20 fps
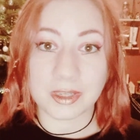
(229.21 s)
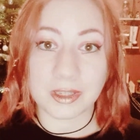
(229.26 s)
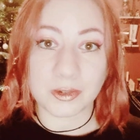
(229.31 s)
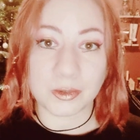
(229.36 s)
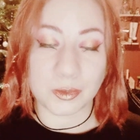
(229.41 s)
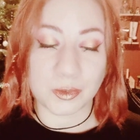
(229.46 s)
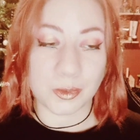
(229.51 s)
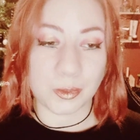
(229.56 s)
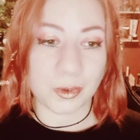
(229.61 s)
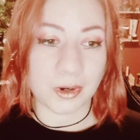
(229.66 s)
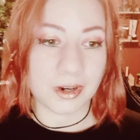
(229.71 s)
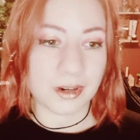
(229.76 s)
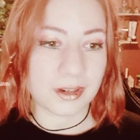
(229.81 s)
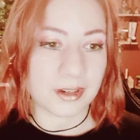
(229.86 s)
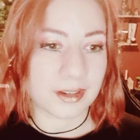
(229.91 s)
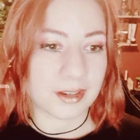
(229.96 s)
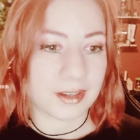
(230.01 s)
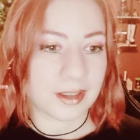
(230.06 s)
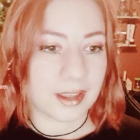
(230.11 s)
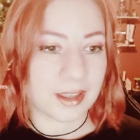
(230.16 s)
in New
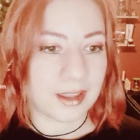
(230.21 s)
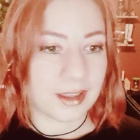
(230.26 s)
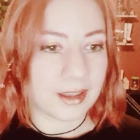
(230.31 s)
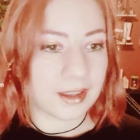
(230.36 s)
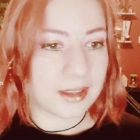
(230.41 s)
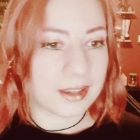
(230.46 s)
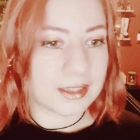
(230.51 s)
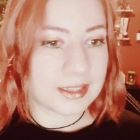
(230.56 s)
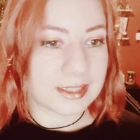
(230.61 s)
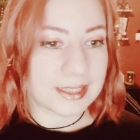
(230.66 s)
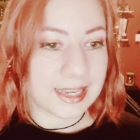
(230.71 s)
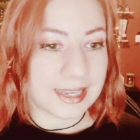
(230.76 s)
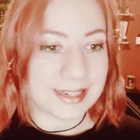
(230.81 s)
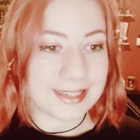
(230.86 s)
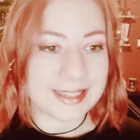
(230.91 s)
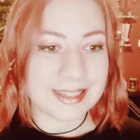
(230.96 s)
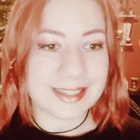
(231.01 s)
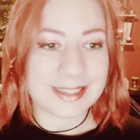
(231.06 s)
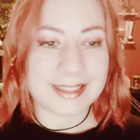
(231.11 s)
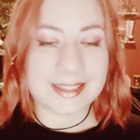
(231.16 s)
York,
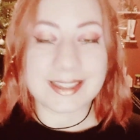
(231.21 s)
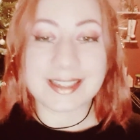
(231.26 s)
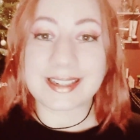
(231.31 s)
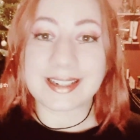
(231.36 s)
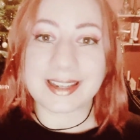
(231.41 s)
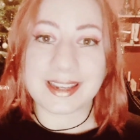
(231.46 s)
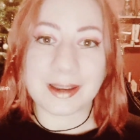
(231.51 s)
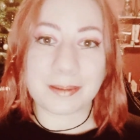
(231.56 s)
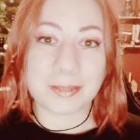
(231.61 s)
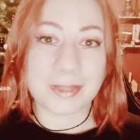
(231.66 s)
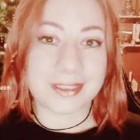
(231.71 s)
10:16 a.m.